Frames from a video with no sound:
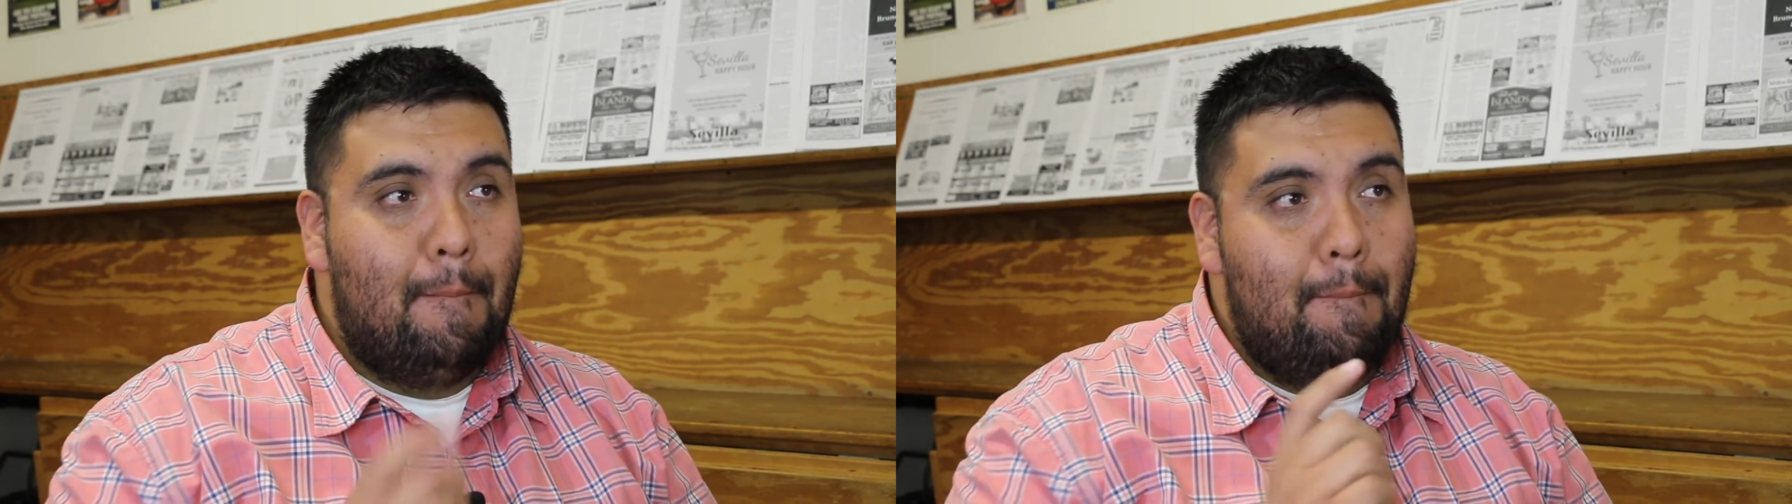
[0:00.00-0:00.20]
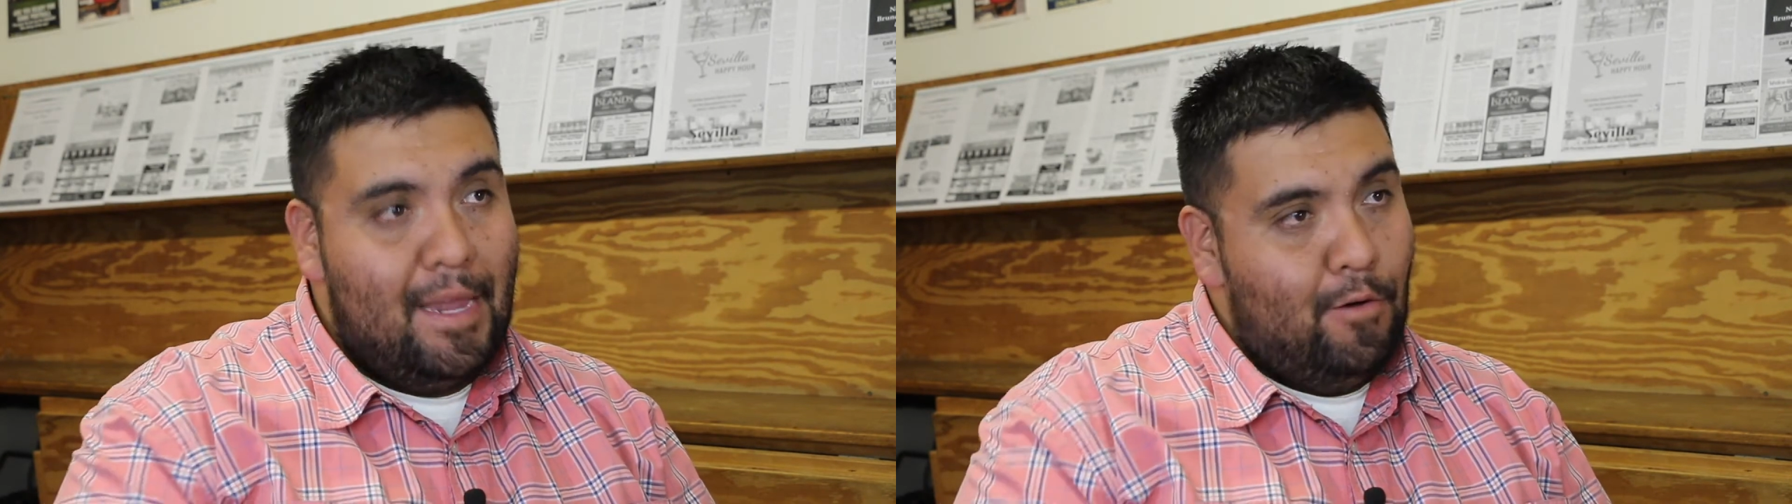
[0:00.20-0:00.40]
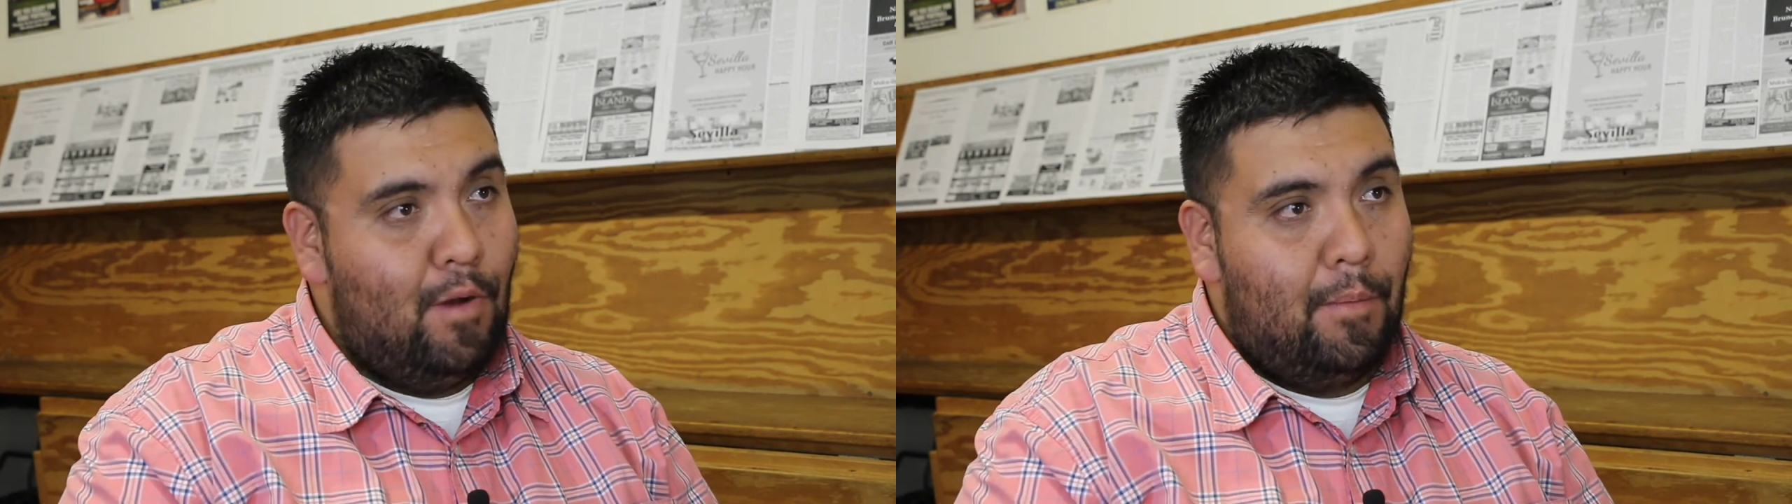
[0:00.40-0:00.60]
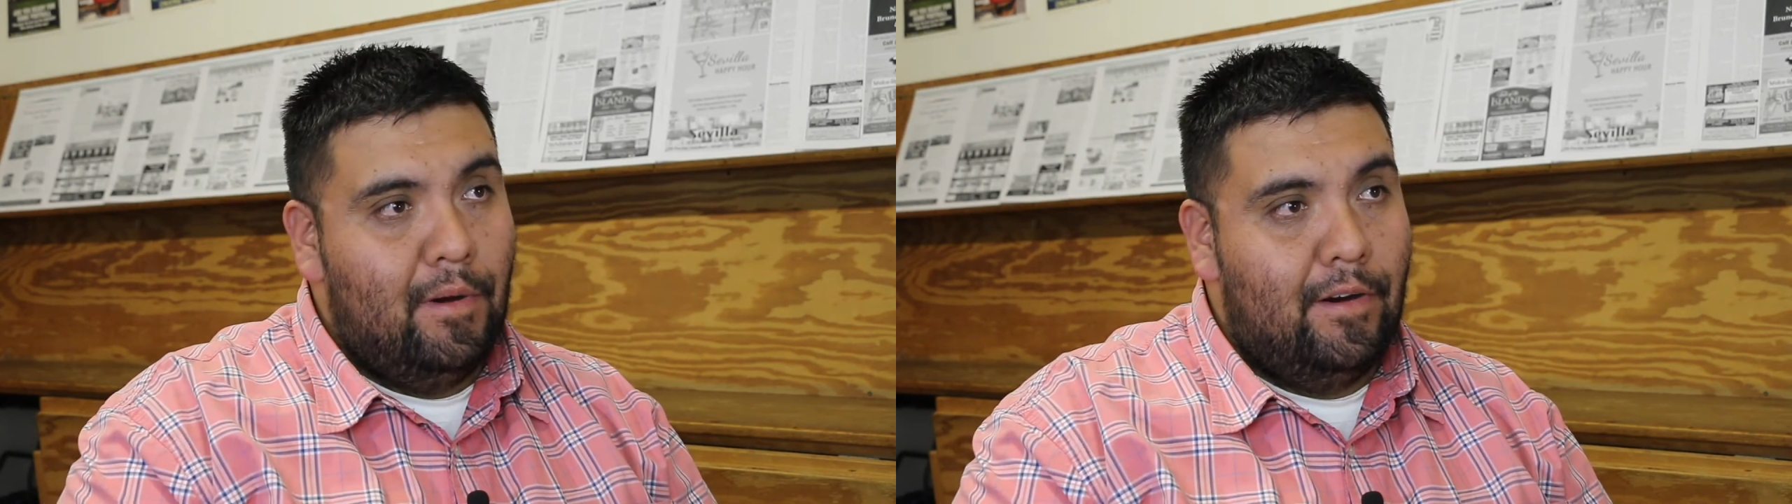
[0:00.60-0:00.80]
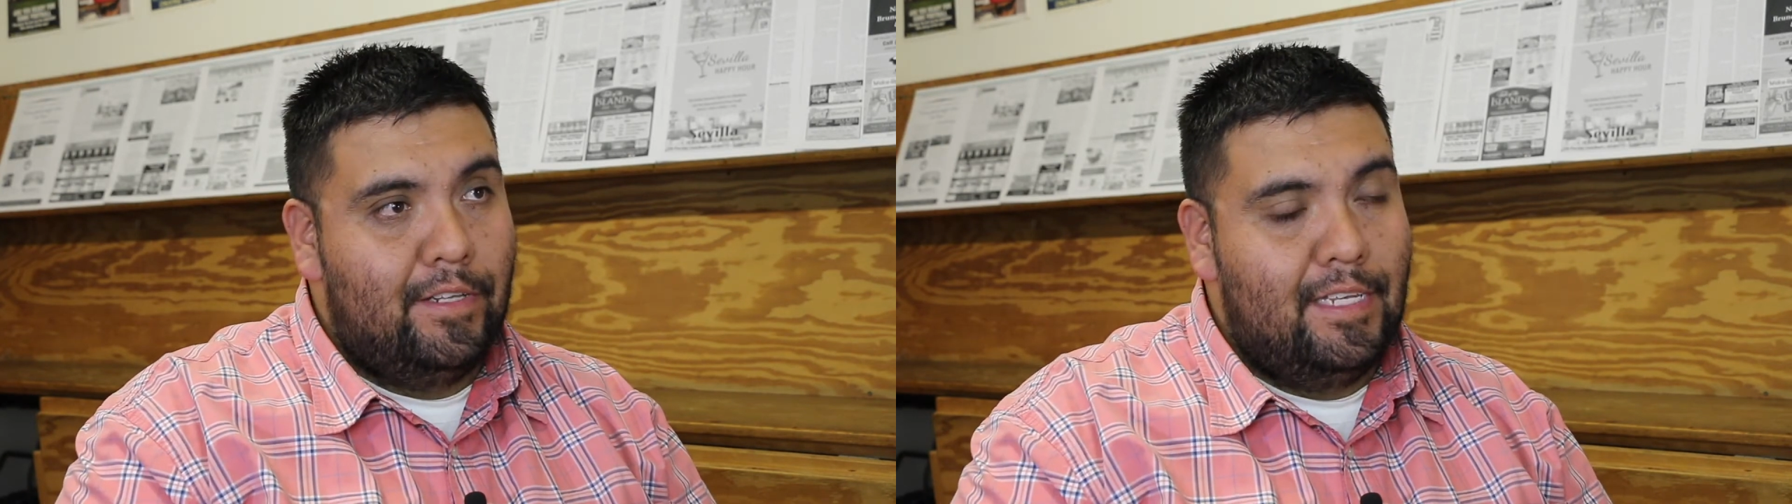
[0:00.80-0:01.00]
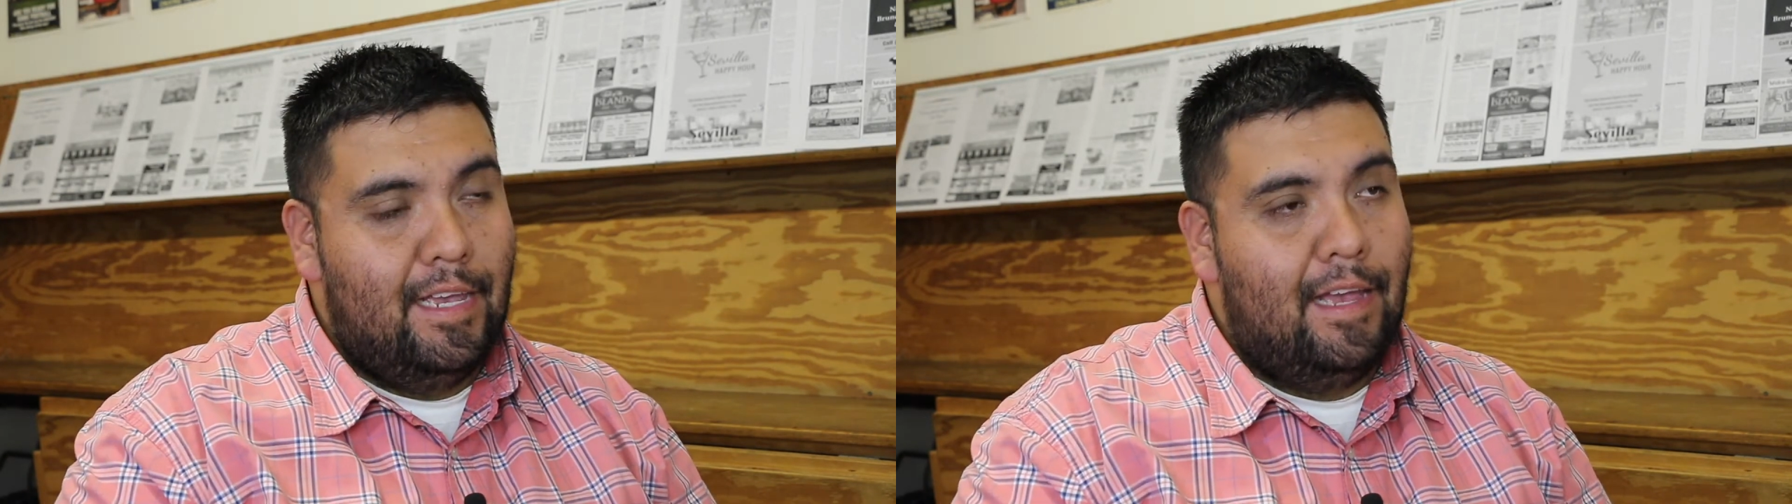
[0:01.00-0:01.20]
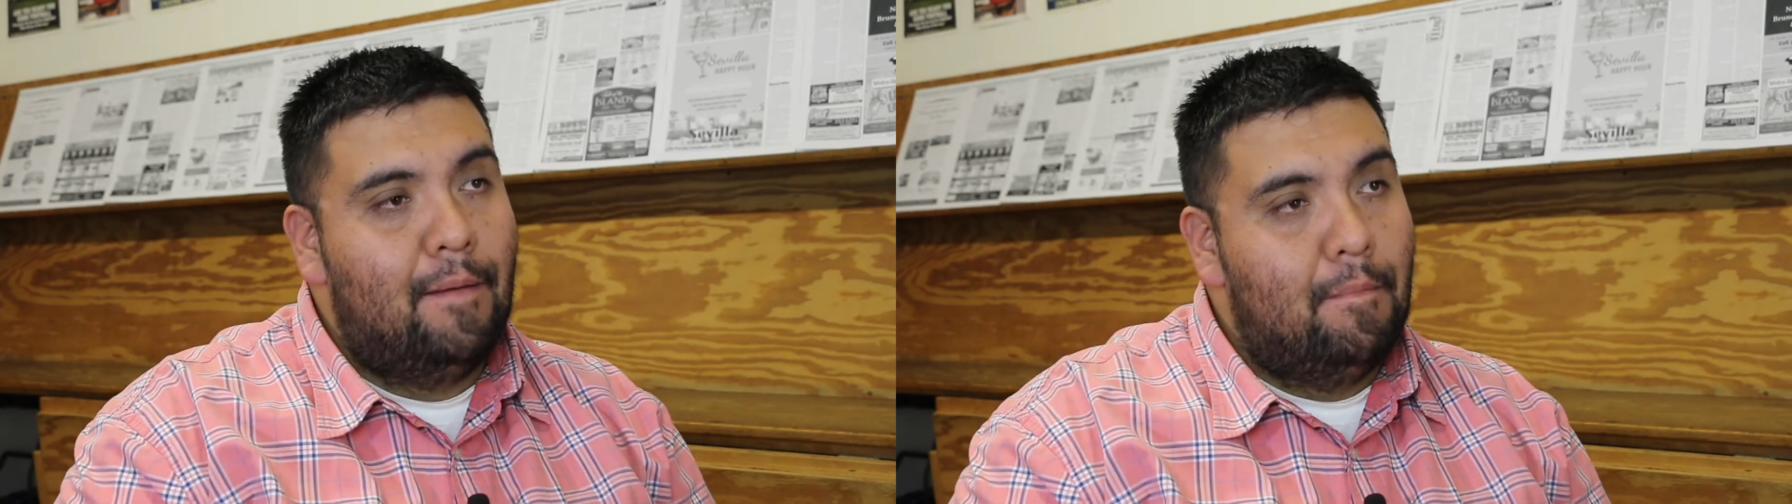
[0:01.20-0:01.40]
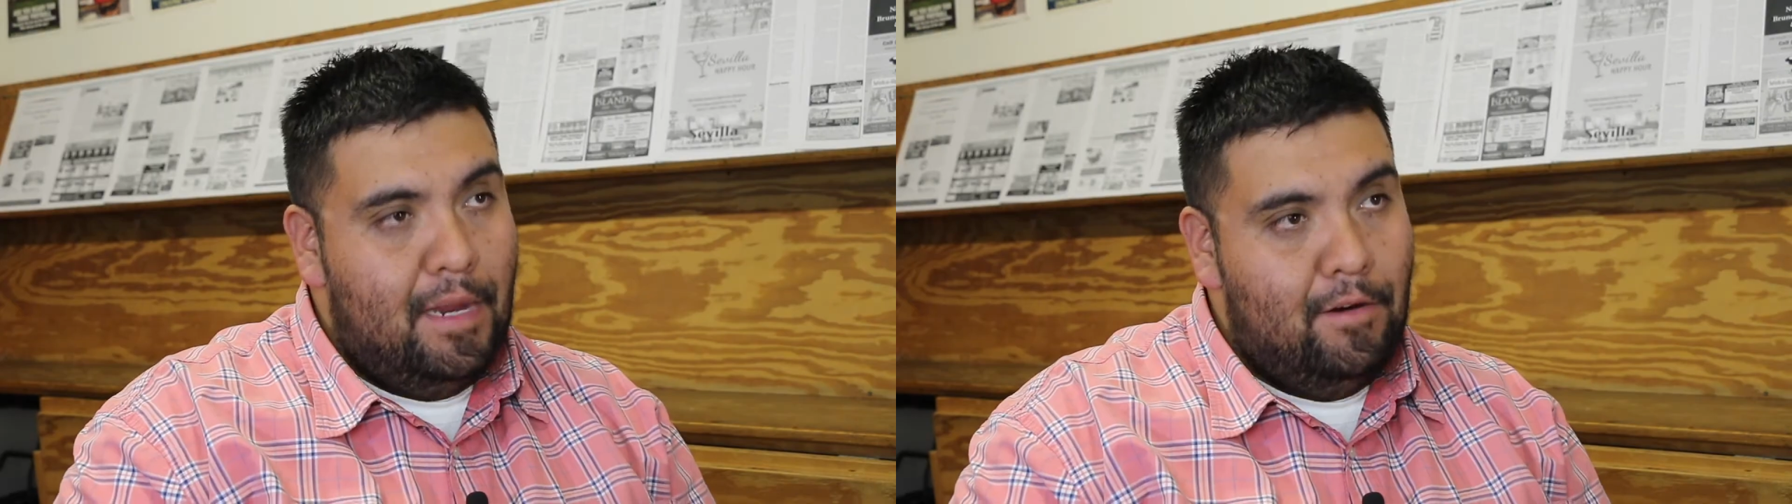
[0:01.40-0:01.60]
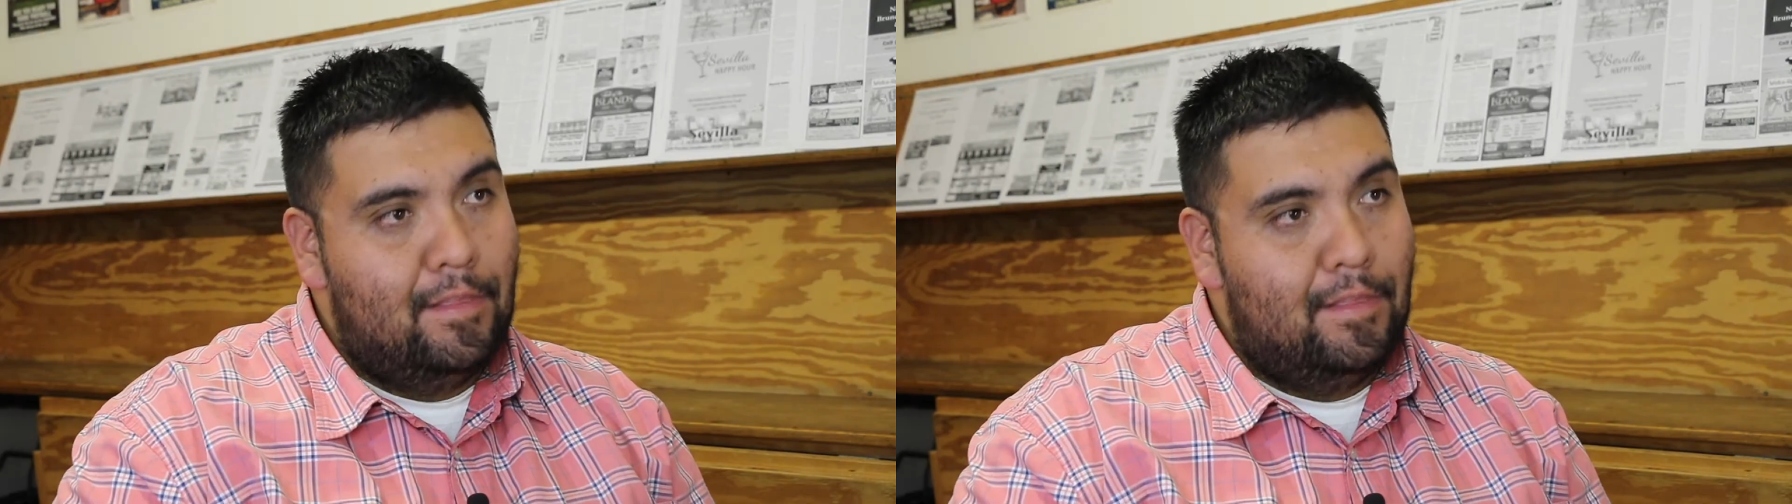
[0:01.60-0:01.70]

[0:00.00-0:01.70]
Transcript: Mayor Robert Garcia. Mayor,